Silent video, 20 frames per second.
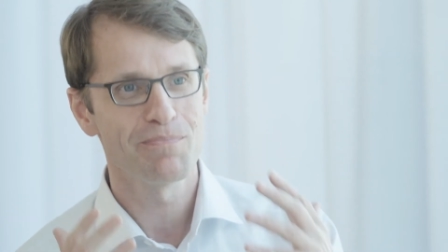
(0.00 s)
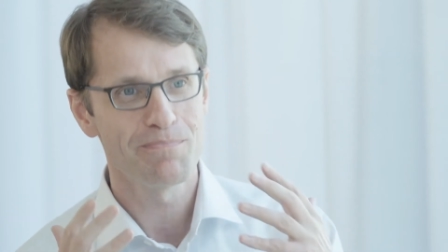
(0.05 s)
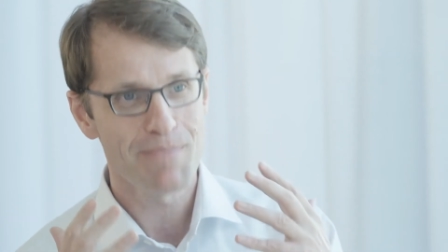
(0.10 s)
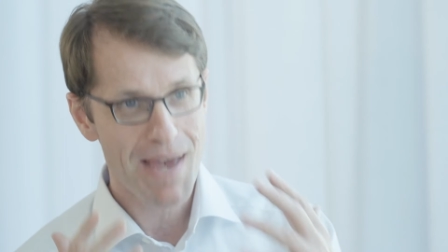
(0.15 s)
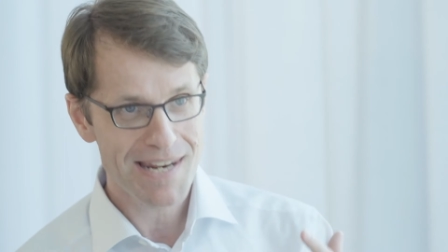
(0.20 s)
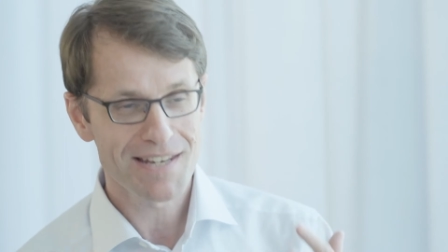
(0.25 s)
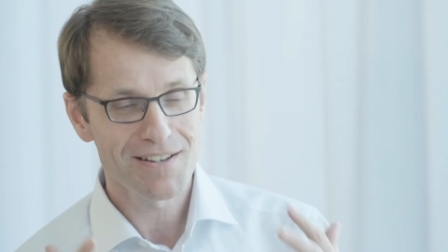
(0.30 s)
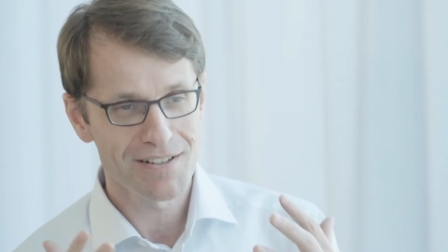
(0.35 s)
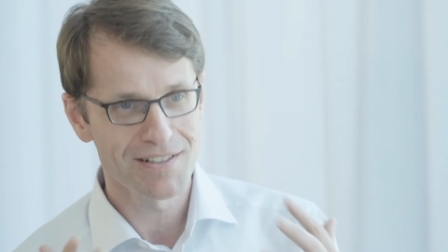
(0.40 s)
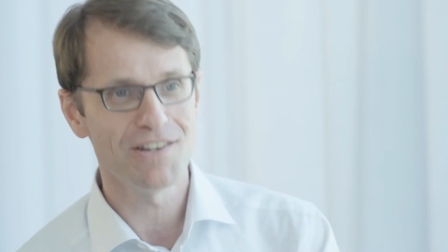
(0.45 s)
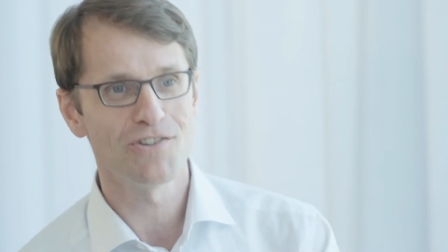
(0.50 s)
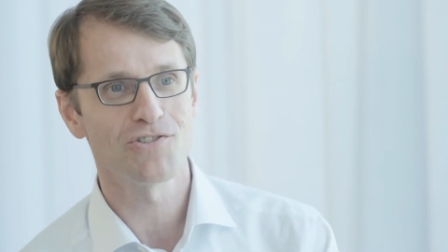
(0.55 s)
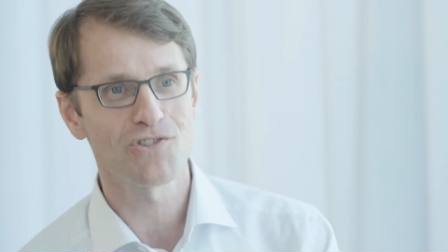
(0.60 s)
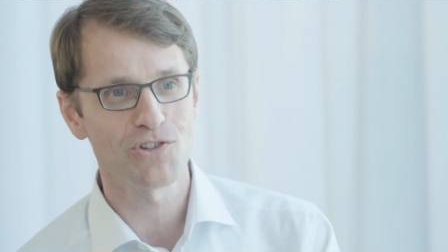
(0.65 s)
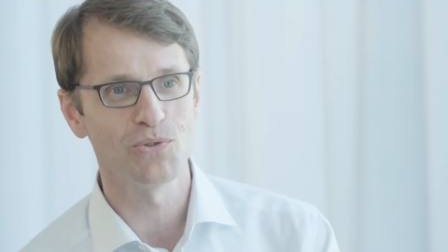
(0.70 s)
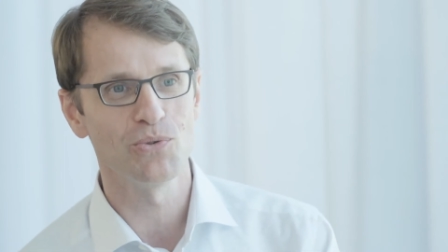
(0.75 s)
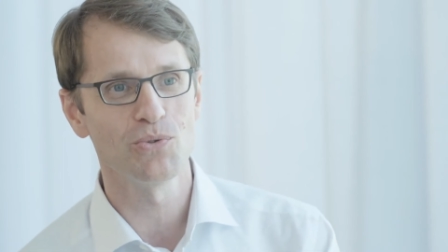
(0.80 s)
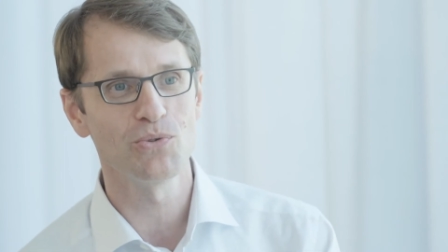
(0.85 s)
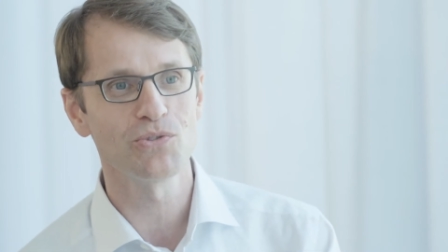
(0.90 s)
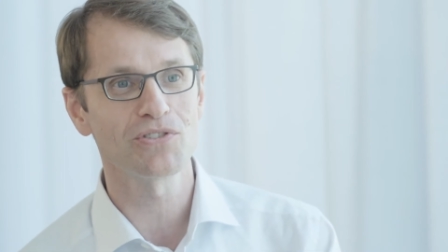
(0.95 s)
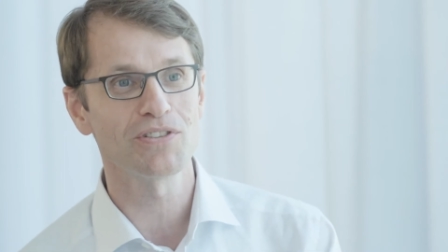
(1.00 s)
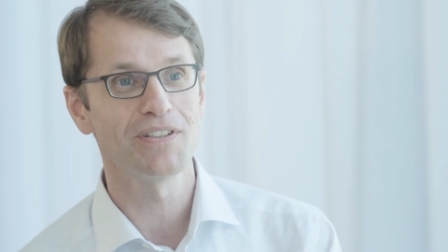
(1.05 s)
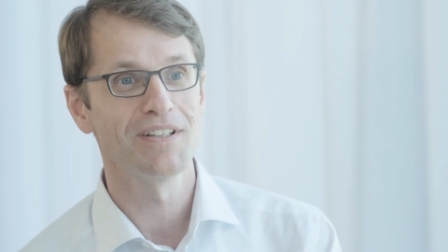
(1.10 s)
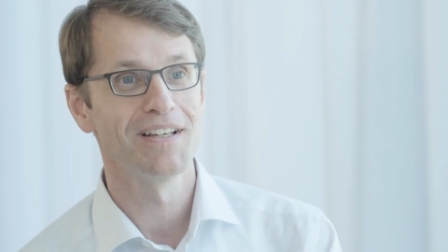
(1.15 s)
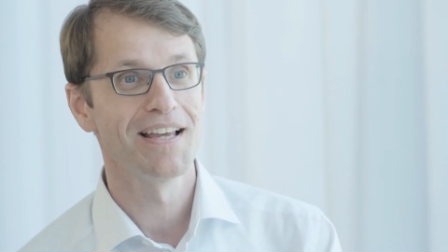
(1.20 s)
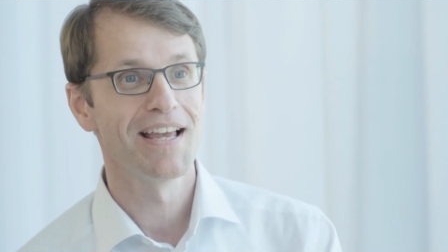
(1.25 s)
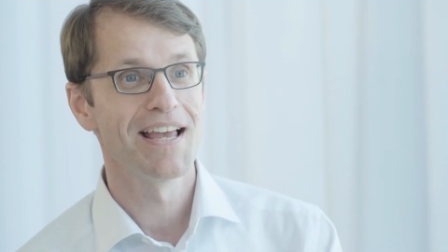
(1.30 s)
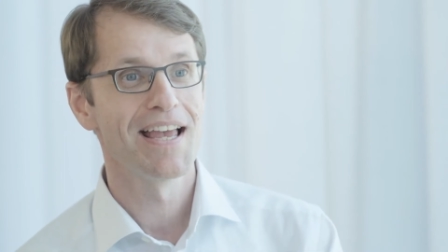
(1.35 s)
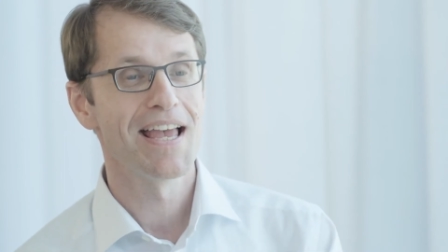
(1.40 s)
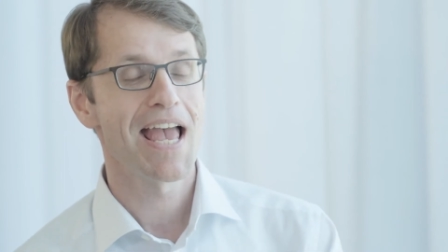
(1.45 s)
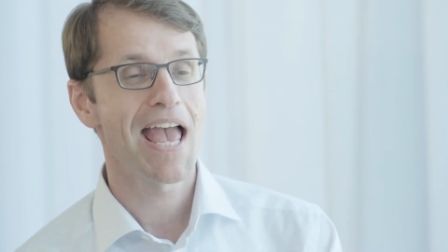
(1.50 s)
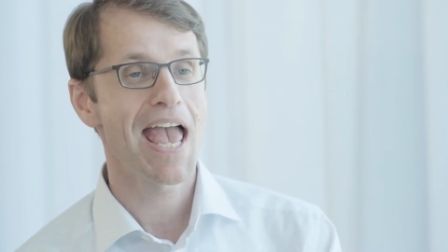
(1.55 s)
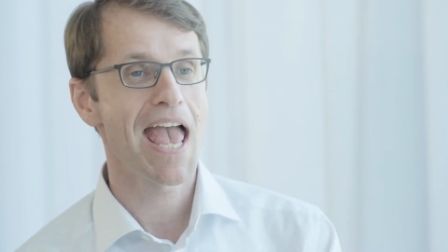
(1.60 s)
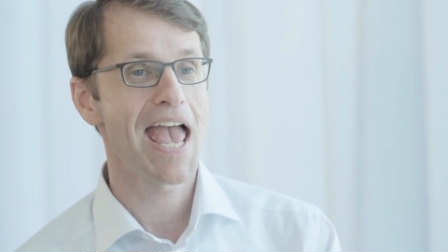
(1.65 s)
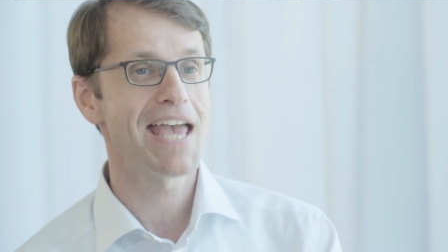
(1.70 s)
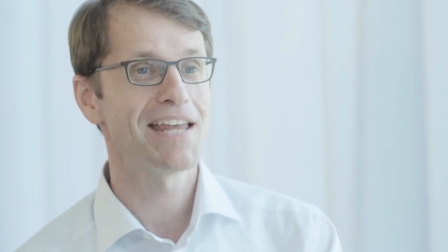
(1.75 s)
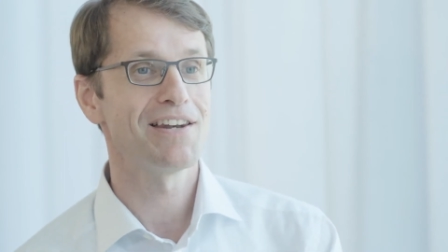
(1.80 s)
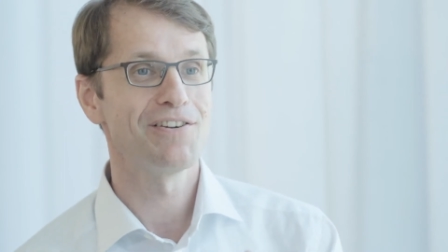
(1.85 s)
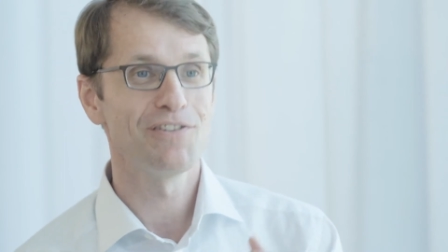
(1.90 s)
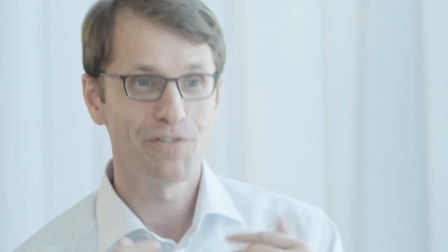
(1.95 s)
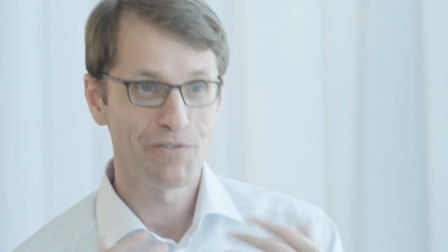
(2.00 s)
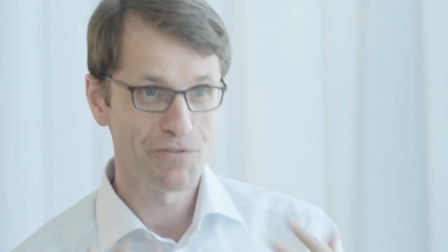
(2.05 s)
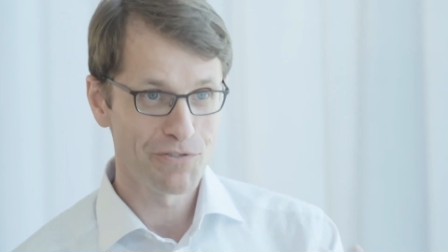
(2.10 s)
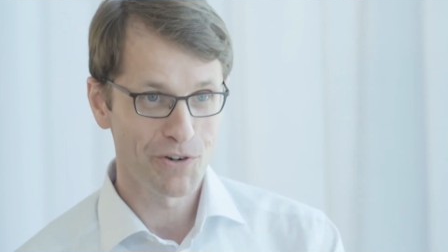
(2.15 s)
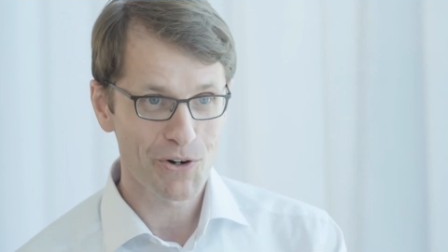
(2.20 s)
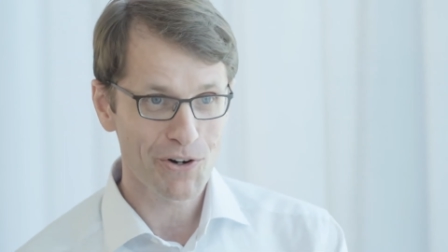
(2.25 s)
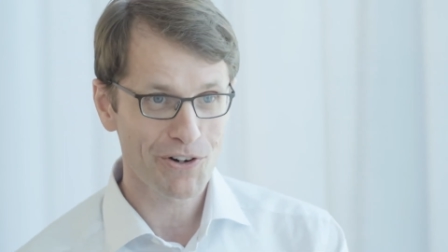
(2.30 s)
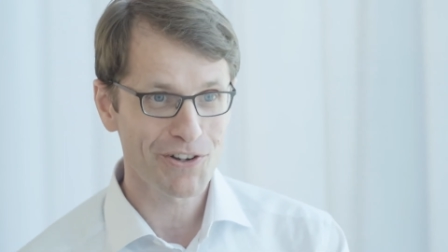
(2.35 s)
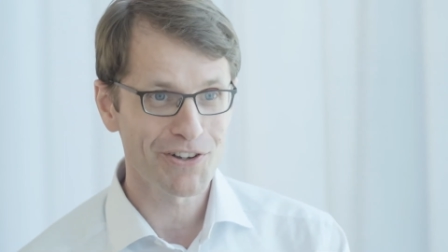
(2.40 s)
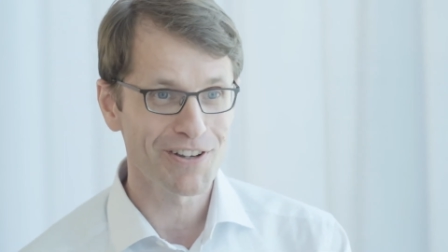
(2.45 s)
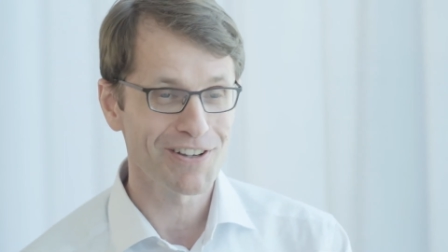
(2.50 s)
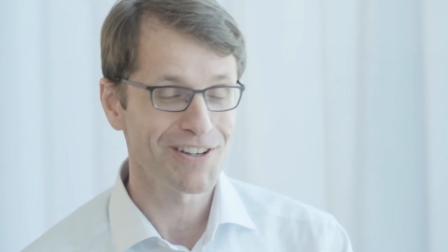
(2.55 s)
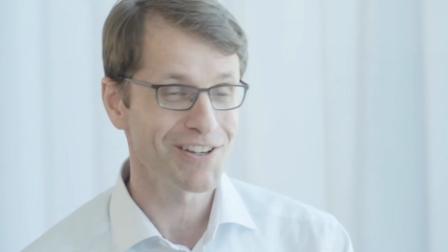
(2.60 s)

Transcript: medical issues and work,